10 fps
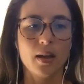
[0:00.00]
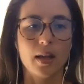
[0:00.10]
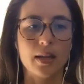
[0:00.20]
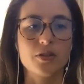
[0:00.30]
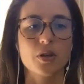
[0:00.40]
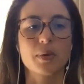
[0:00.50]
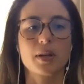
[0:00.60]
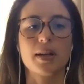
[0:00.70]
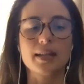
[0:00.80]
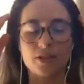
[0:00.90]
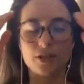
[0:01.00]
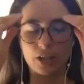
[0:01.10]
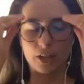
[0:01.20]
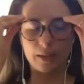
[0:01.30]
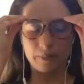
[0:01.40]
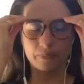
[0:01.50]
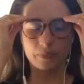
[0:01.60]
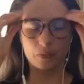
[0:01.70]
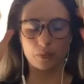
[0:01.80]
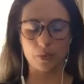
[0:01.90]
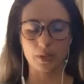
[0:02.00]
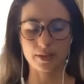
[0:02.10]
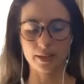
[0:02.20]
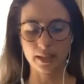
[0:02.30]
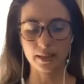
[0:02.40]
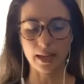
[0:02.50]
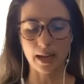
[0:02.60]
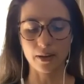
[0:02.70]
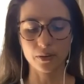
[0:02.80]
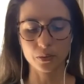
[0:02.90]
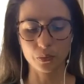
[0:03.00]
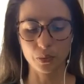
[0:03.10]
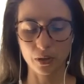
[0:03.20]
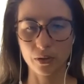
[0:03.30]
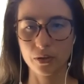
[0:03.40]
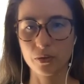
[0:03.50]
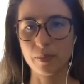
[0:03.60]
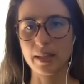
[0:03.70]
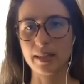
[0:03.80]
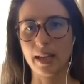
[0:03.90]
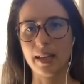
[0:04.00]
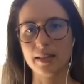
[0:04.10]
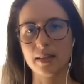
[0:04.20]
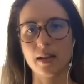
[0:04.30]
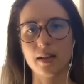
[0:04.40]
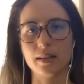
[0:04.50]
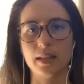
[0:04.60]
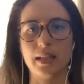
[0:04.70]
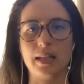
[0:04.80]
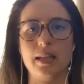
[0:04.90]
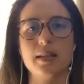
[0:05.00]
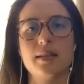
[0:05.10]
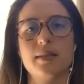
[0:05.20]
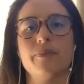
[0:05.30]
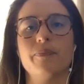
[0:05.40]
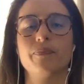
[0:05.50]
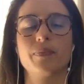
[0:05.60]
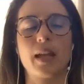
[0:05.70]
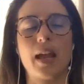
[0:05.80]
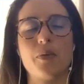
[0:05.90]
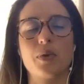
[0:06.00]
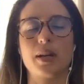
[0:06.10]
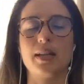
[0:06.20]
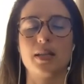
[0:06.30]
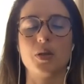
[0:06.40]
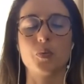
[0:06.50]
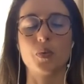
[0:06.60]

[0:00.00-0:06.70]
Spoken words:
And so we're gonna start. We're sitting down. We're going to place the hands on the knees, and we're gonna sit with